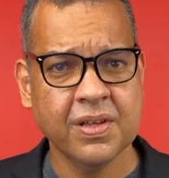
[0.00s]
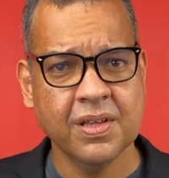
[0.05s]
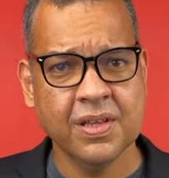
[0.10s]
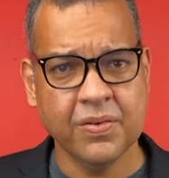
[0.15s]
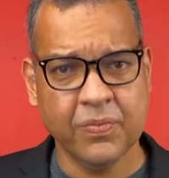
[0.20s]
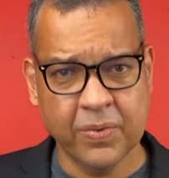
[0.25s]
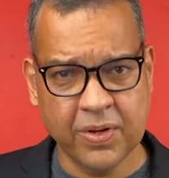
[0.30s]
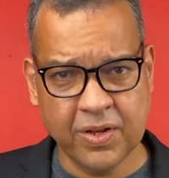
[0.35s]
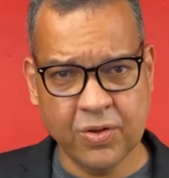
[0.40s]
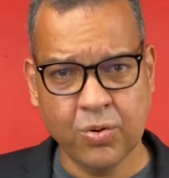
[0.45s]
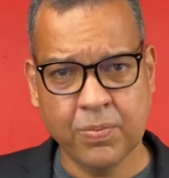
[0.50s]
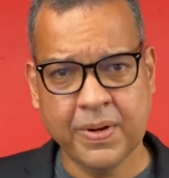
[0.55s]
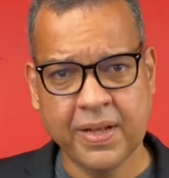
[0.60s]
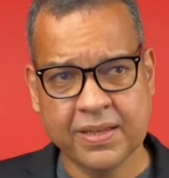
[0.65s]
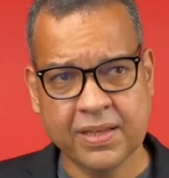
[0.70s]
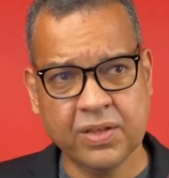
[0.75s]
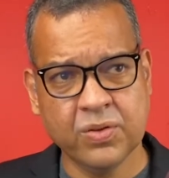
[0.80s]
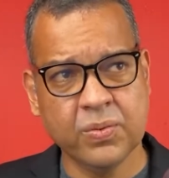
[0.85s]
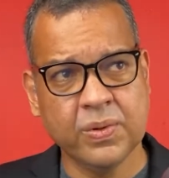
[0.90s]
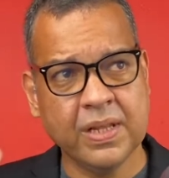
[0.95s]
with the hope that
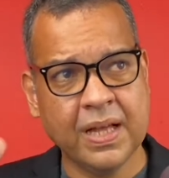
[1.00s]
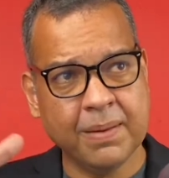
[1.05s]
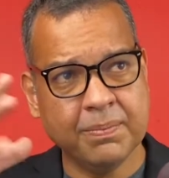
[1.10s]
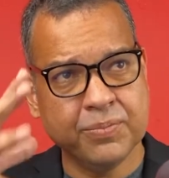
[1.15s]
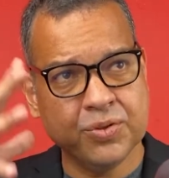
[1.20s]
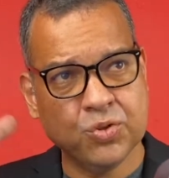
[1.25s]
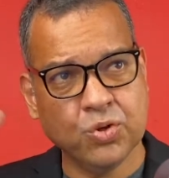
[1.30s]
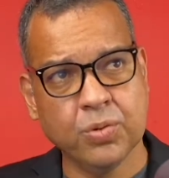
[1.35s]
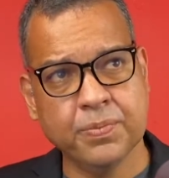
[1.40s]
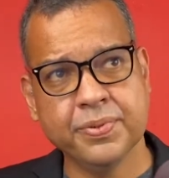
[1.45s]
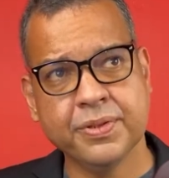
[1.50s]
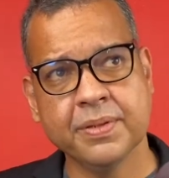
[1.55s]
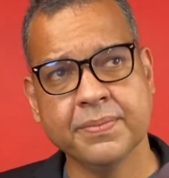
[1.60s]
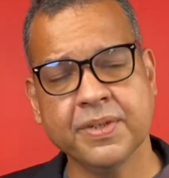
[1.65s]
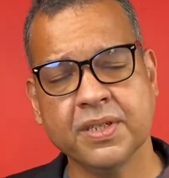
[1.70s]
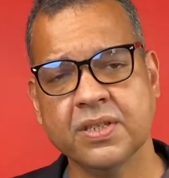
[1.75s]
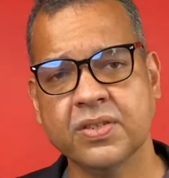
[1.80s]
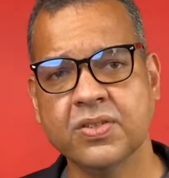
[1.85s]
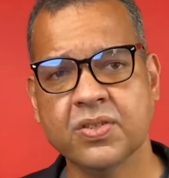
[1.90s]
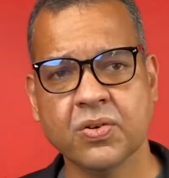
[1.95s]
it will absorb some
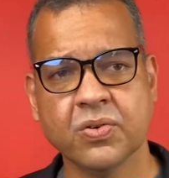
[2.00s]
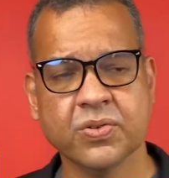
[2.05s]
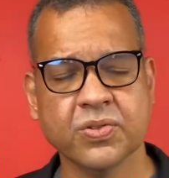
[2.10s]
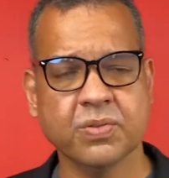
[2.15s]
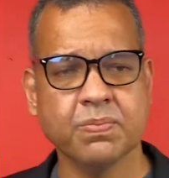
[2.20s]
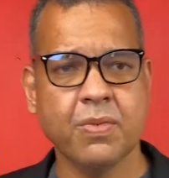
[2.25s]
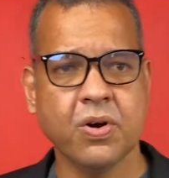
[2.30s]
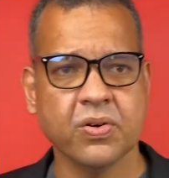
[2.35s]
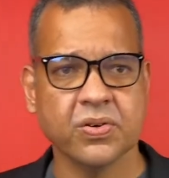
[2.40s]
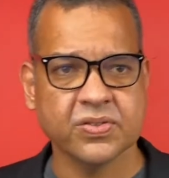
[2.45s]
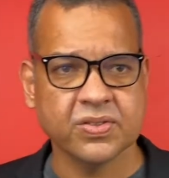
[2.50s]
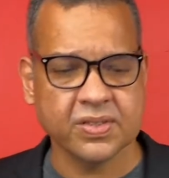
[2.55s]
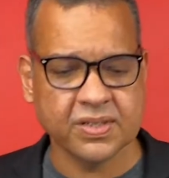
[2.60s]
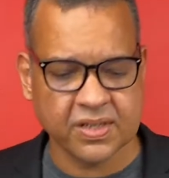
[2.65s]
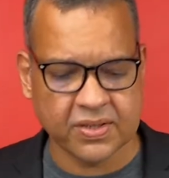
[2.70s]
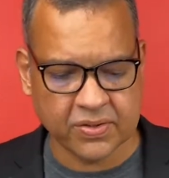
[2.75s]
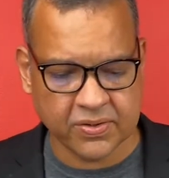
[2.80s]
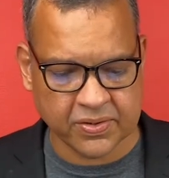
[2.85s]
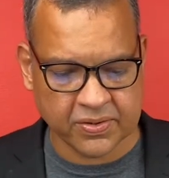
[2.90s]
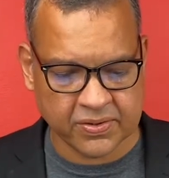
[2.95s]
of the sounds bouncing
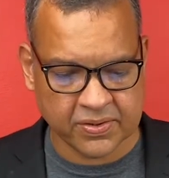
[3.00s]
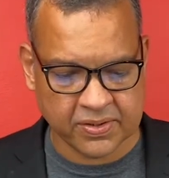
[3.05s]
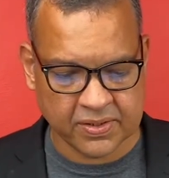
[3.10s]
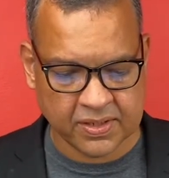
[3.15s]
around